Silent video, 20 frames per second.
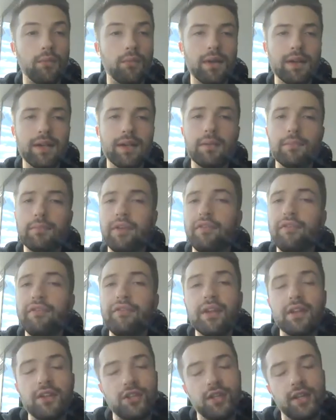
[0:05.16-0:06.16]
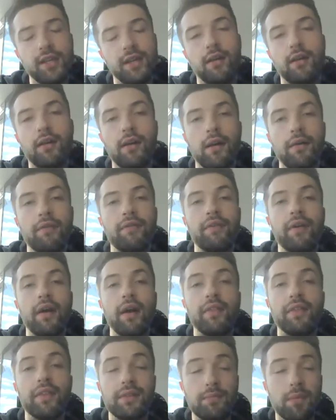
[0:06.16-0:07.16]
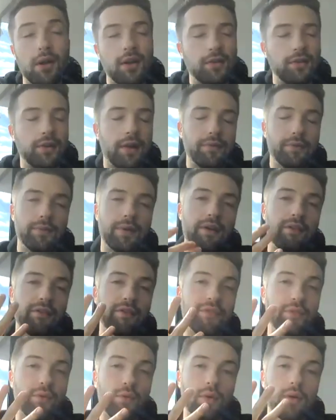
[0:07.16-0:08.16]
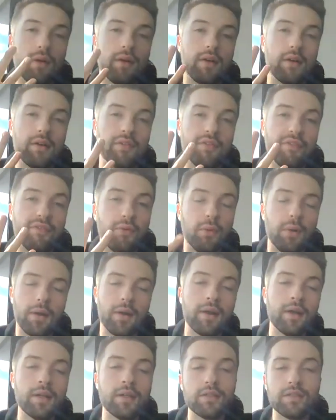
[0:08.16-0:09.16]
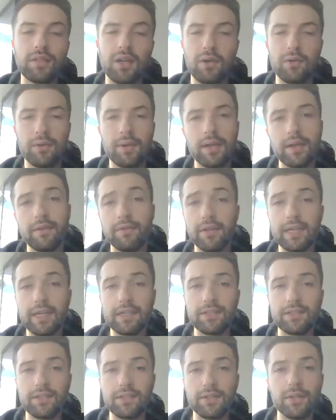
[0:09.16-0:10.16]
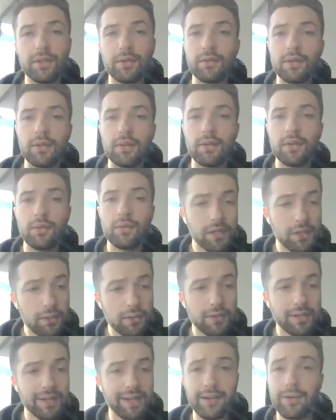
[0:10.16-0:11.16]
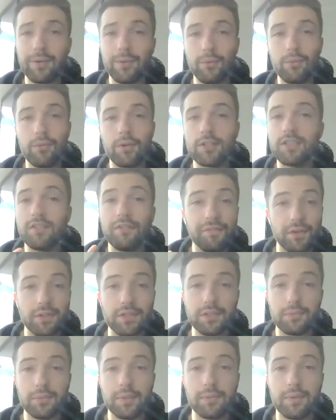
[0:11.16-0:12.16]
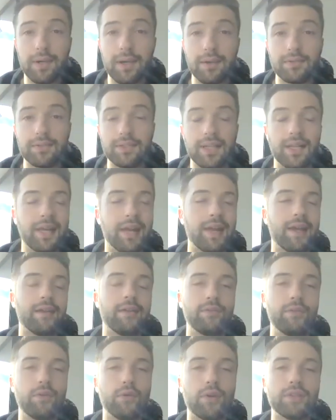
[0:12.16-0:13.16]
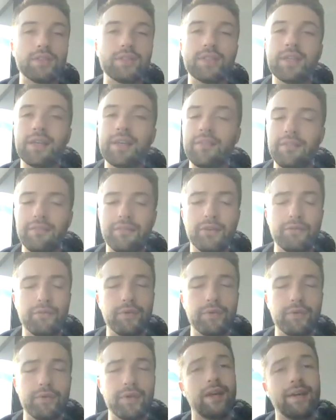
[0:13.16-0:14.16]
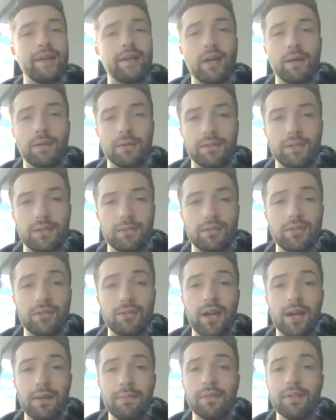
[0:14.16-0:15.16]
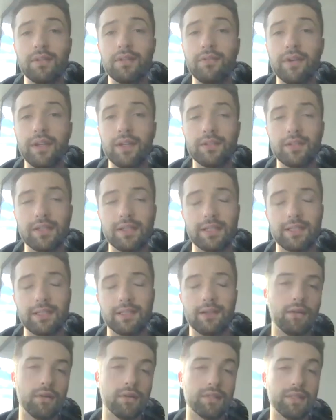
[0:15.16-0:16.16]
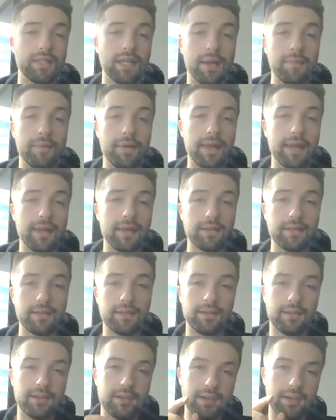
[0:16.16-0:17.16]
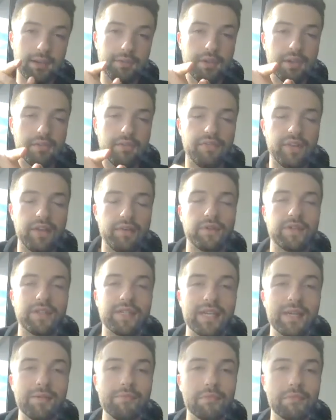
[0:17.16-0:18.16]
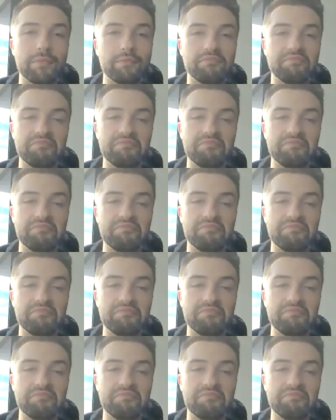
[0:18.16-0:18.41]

we're going to be finishing off this mock draft round four of four. So if you guys are new, what are you doing here? Watch the first three rounds. And of course, feel free to like, comment, and subscribe. Do videos like this all the time. And if you have a favorite team,